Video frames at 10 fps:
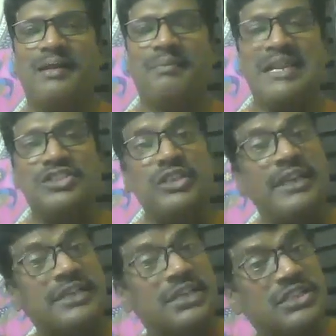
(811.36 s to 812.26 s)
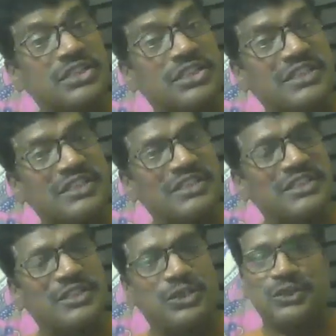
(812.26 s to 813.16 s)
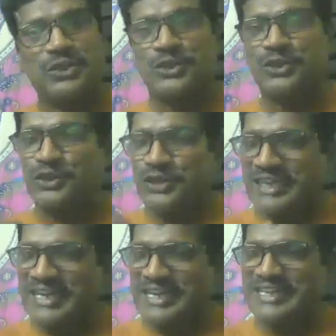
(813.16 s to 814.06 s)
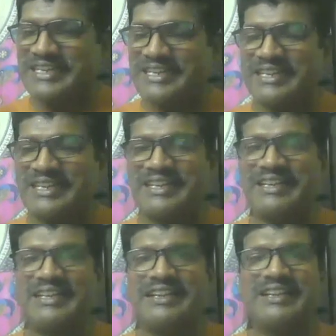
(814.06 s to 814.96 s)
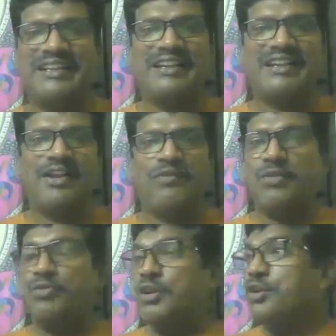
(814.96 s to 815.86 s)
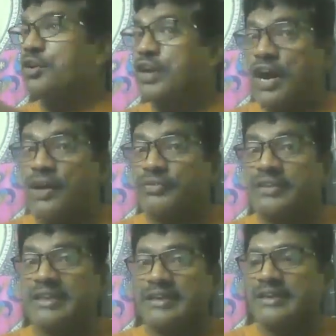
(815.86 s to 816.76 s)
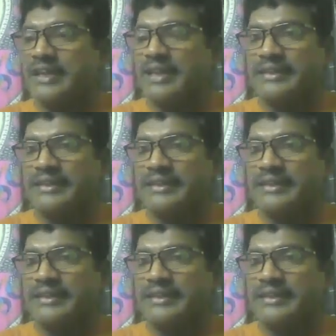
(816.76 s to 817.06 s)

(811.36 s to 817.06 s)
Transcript: Much interest to read. When we look after the